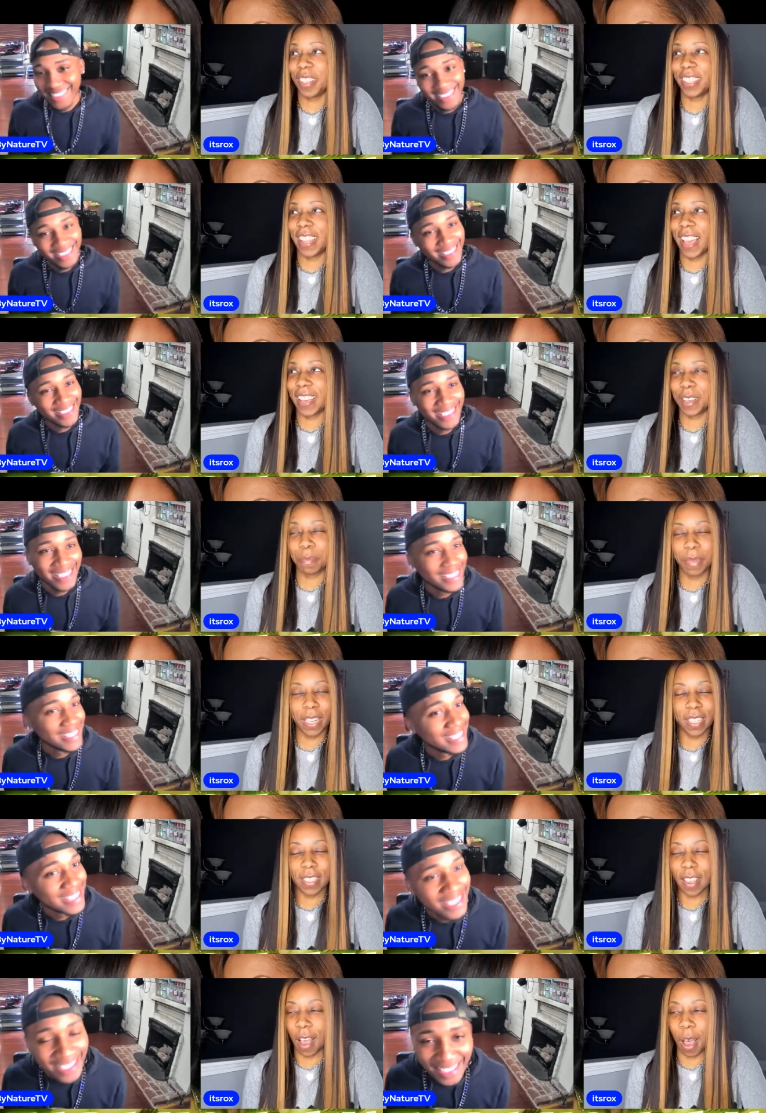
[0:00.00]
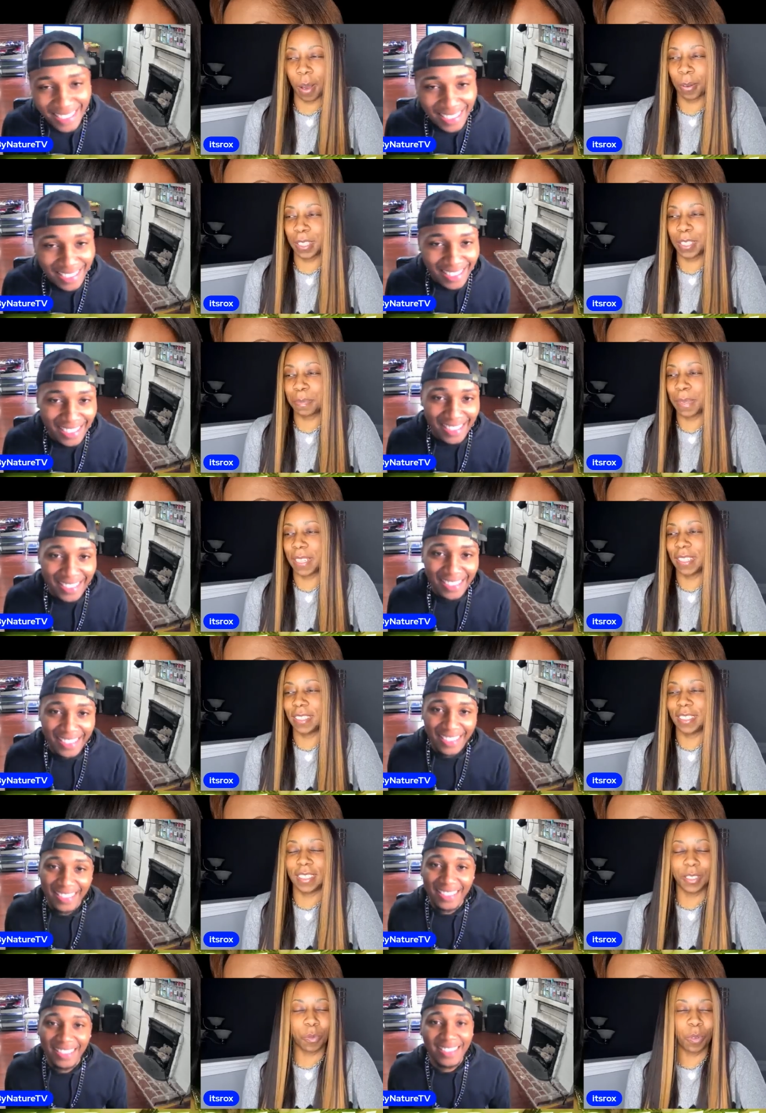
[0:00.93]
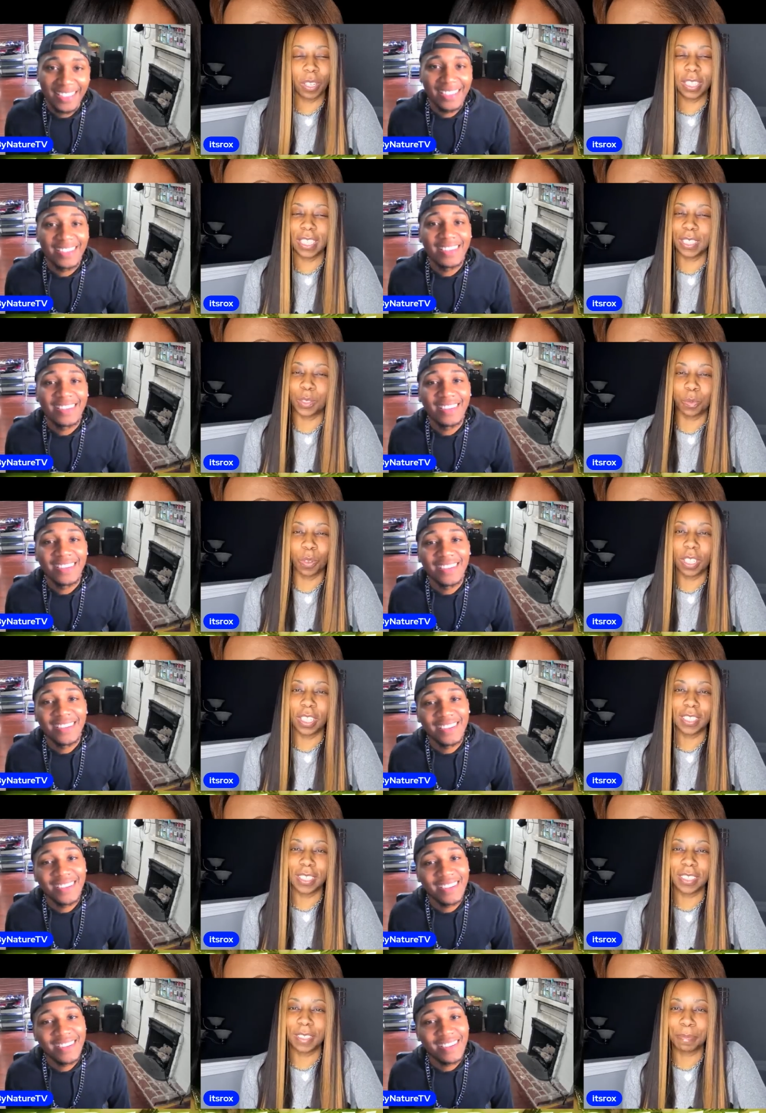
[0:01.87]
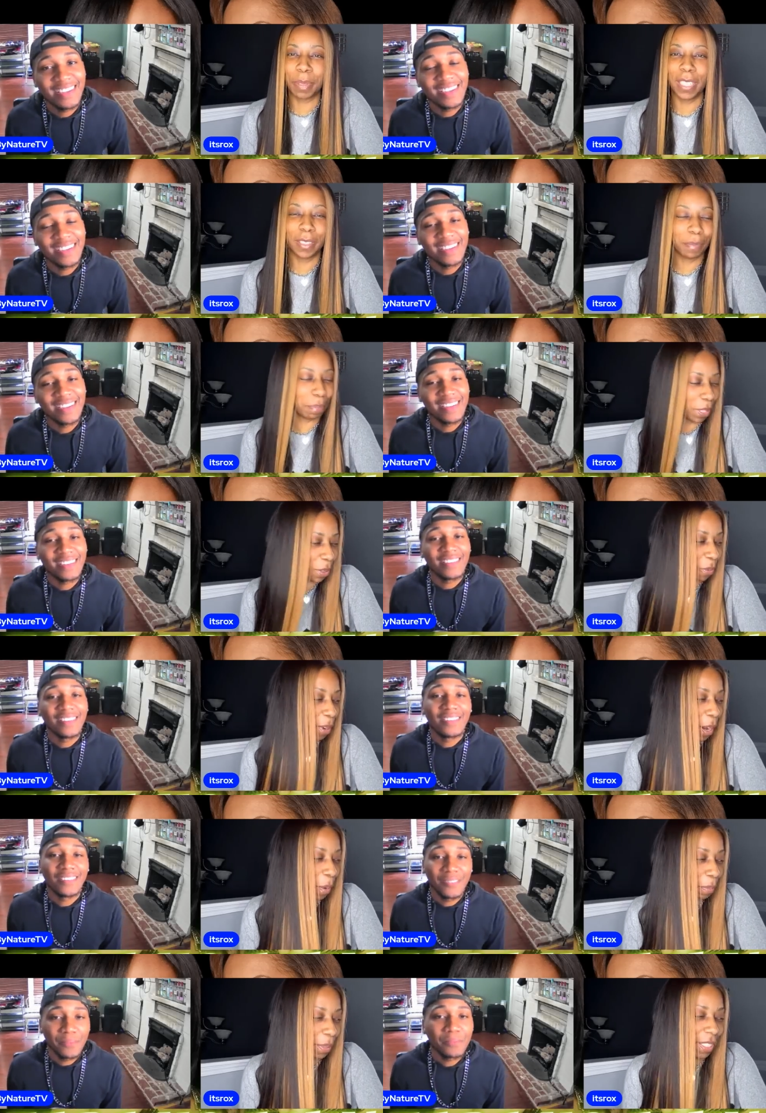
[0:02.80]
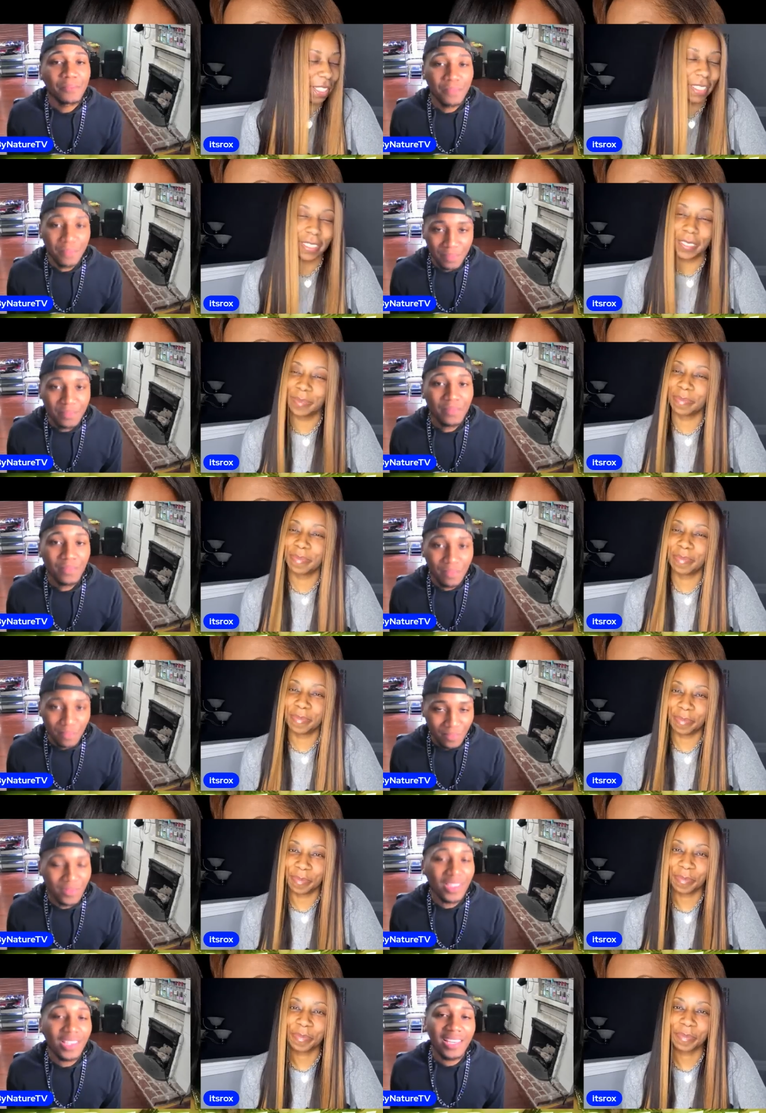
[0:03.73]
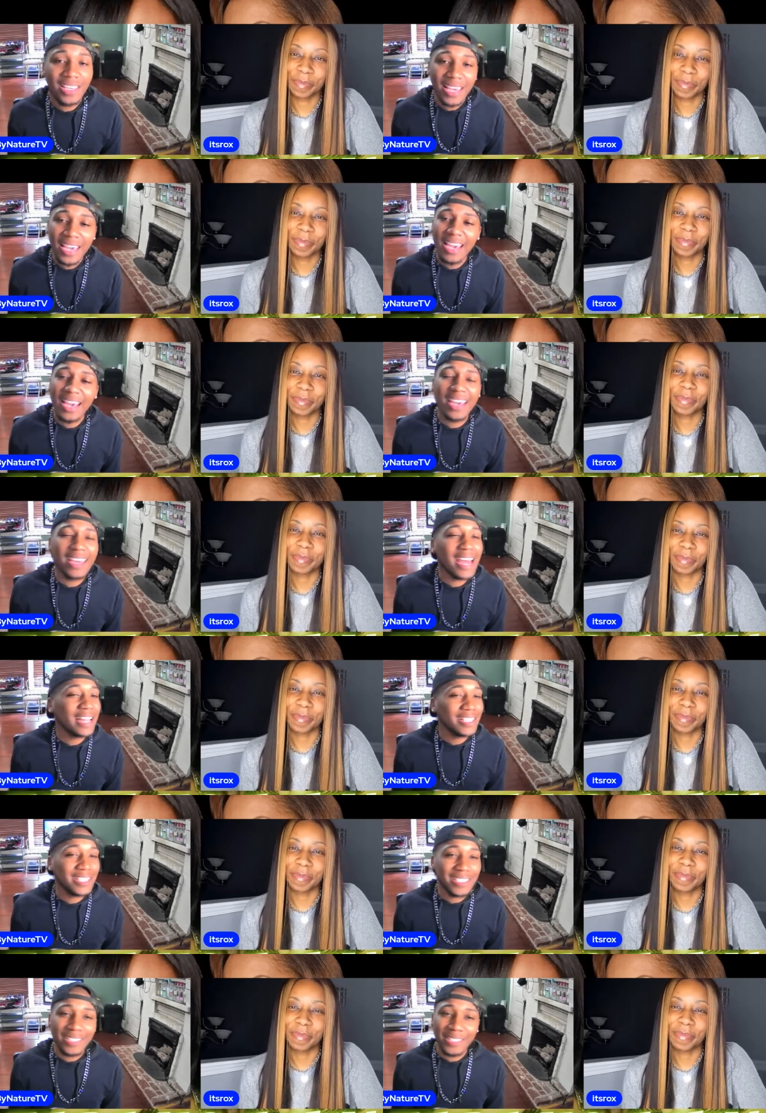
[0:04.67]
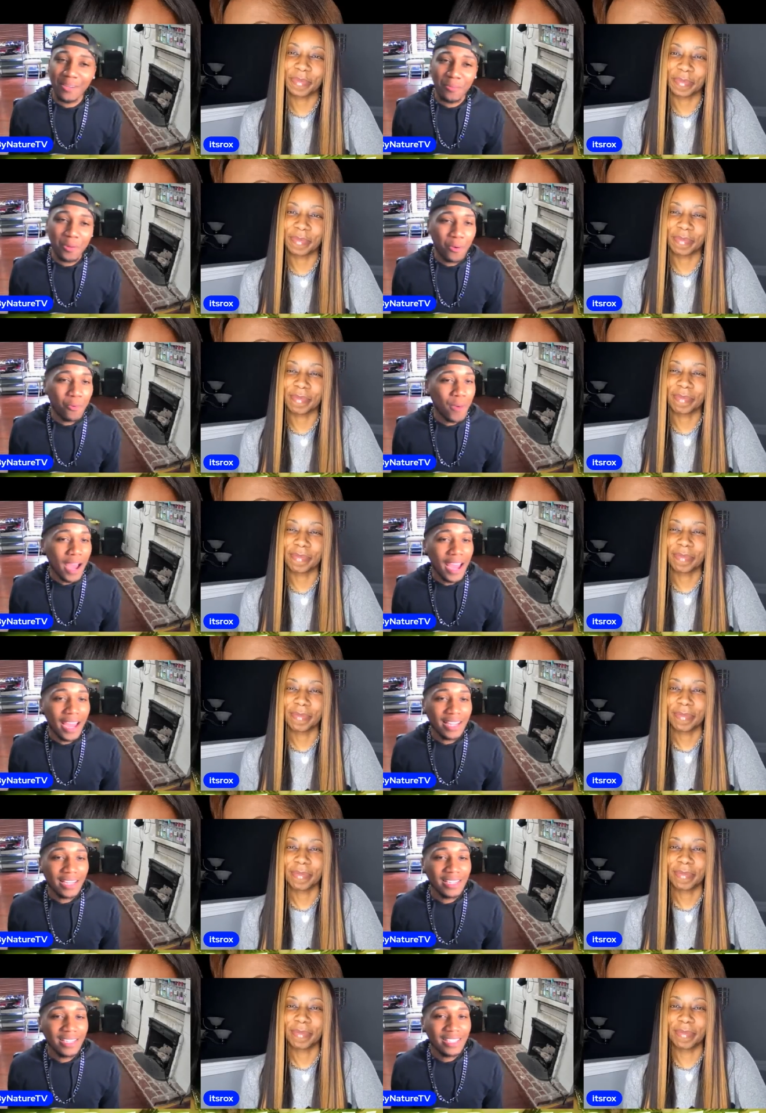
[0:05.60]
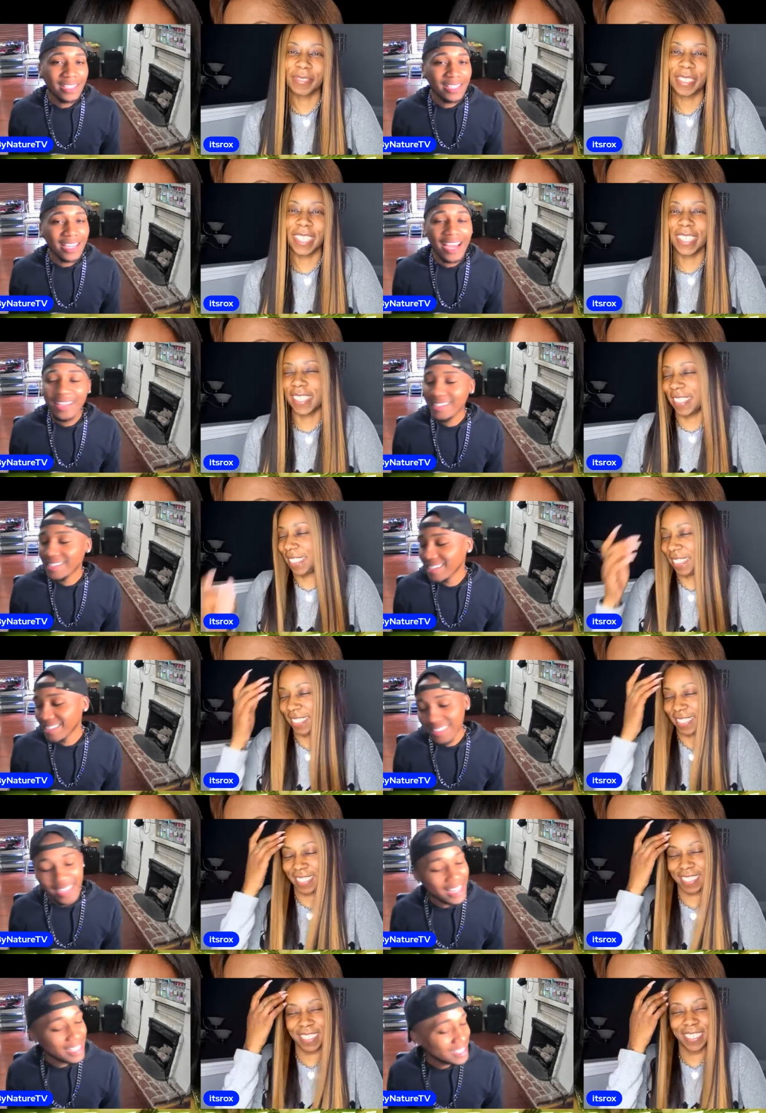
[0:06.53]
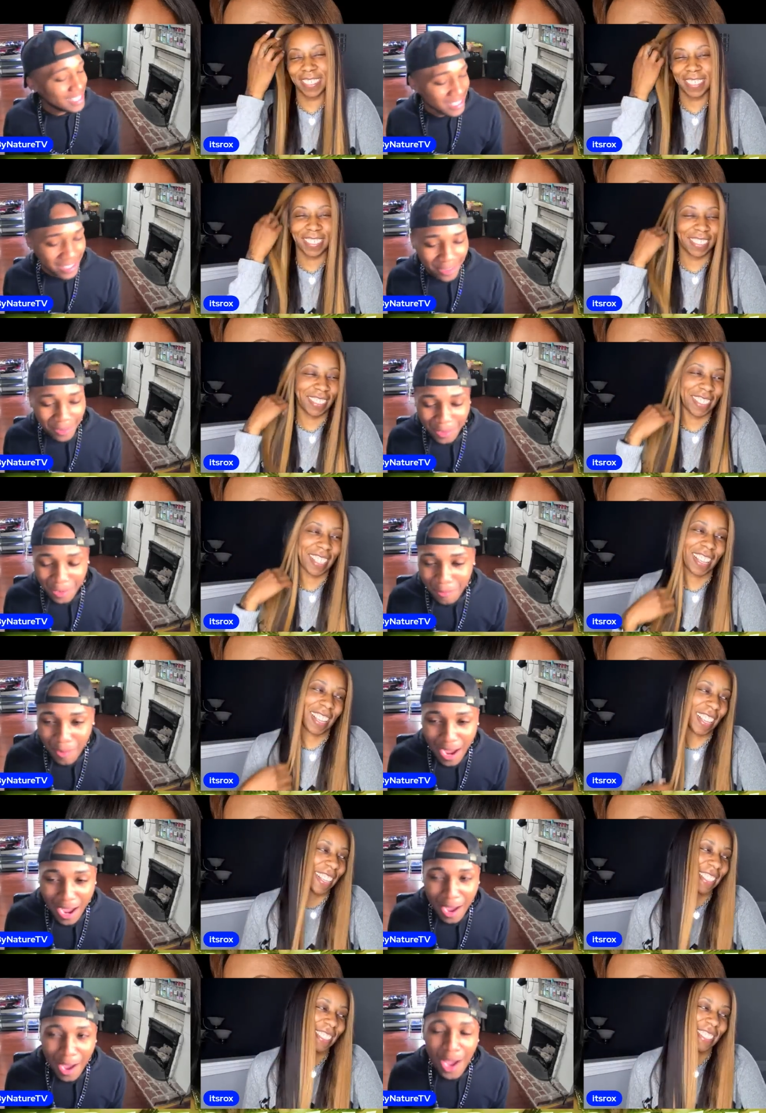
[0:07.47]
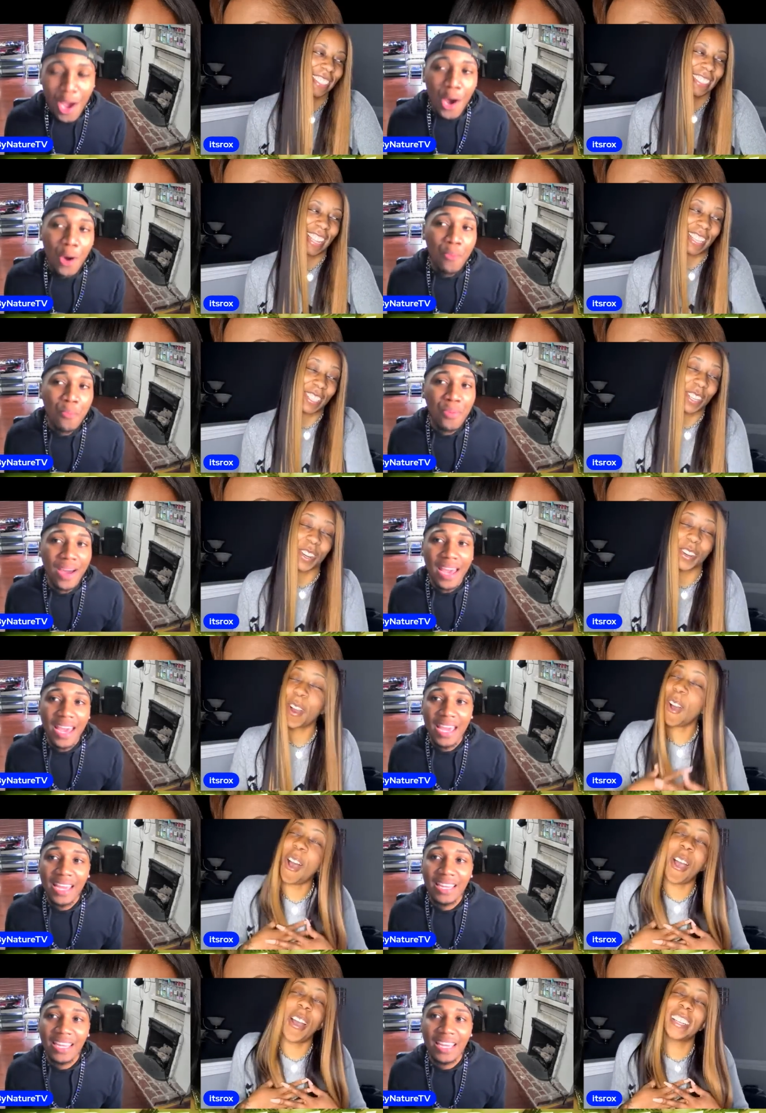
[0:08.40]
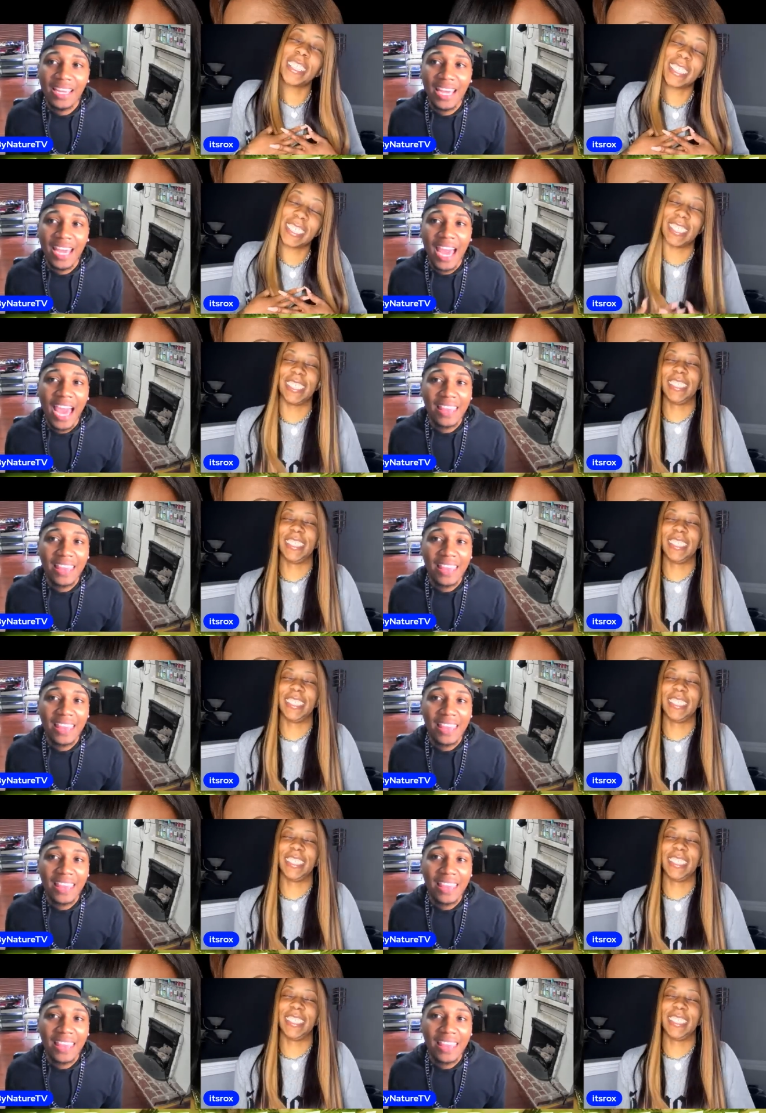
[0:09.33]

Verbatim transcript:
Speaker 1: feel like Amina's always been the one that's wanted to be around Peter.
Speaker 2: Yeah, and I just don't know why. Yeah. I just I just don't know why. That's but it. I